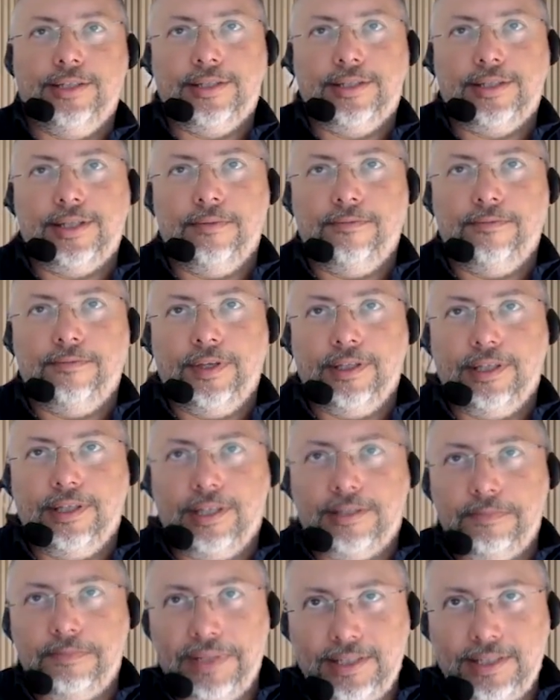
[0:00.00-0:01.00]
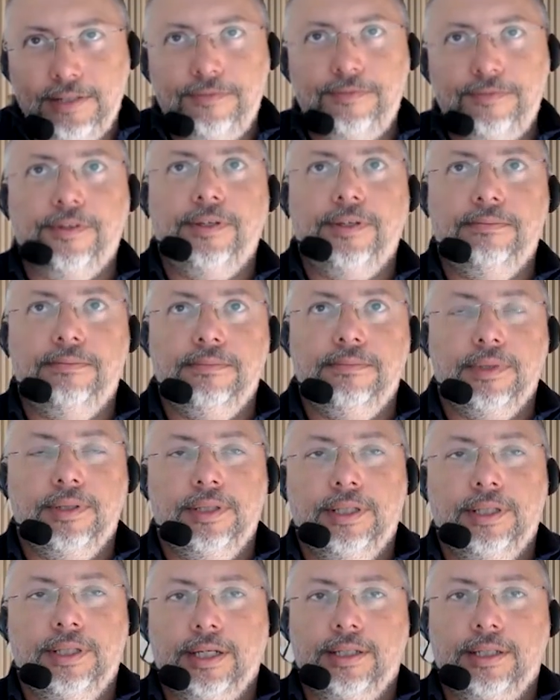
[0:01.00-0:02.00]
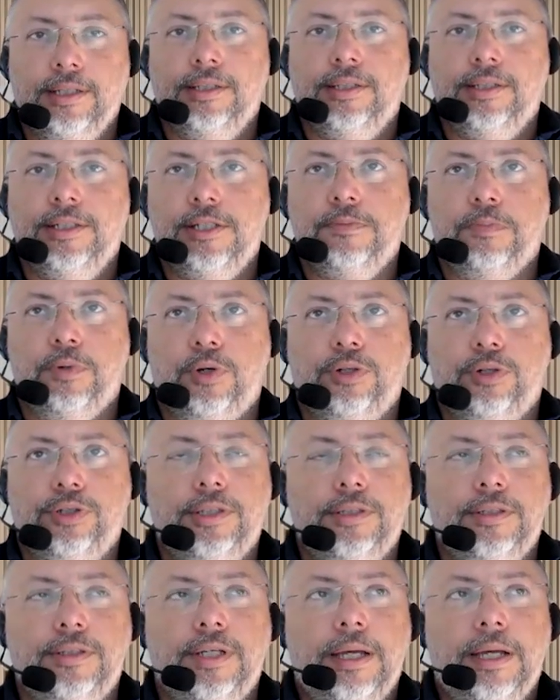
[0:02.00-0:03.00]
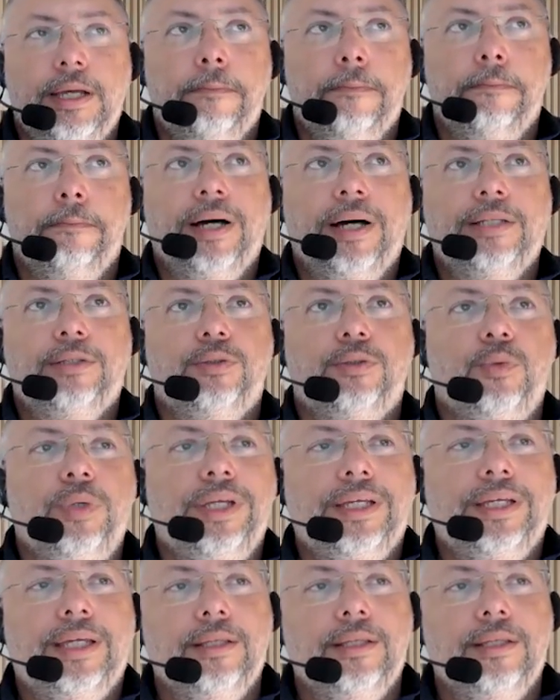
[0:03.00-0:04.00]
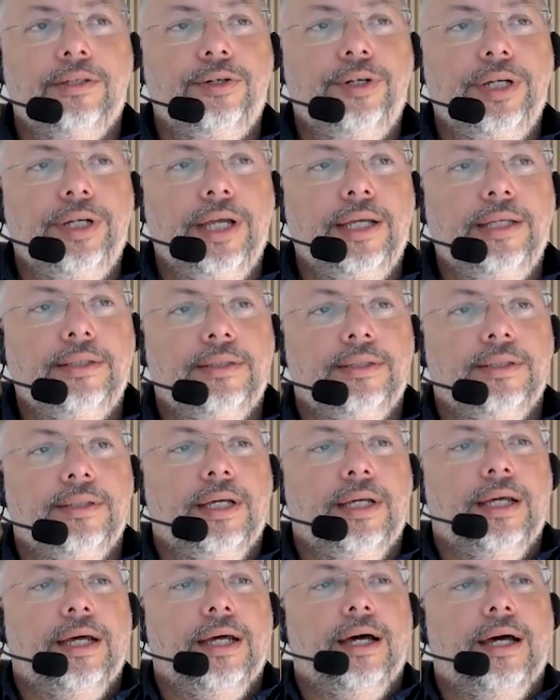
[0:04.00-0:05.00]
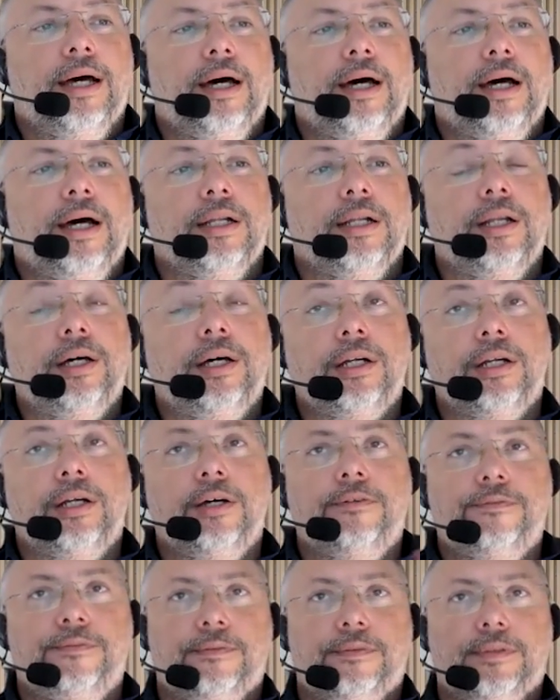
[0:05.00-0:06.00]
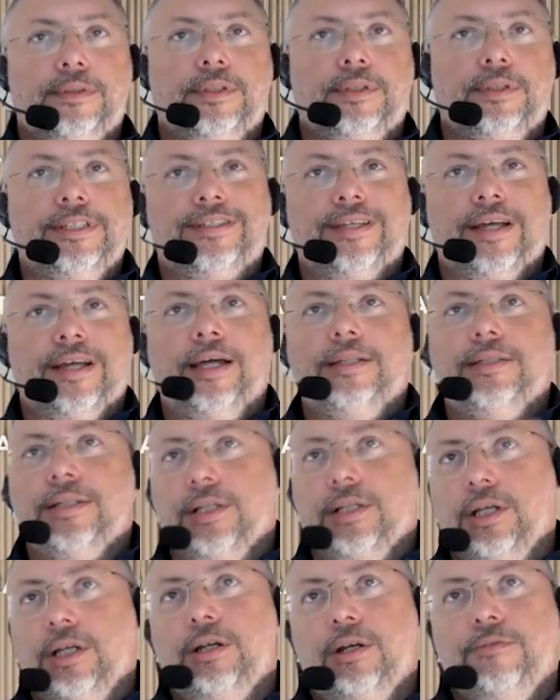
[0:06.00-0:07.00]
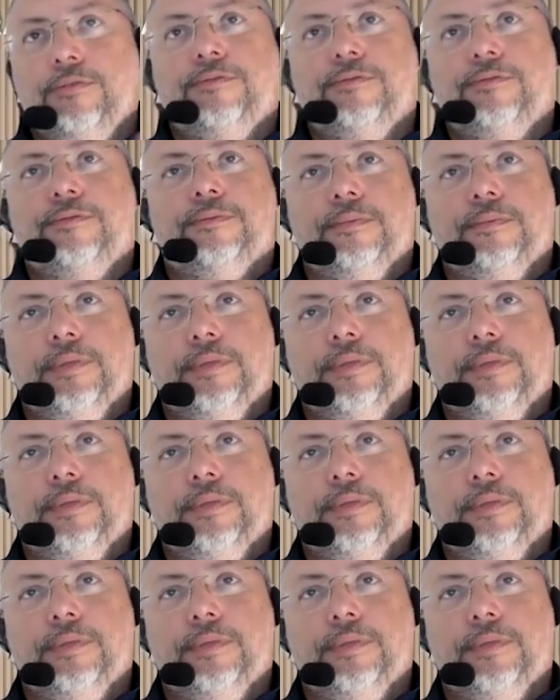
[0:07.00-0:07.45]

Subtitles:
something specific in this project, but we can create a lot of designs, a lot of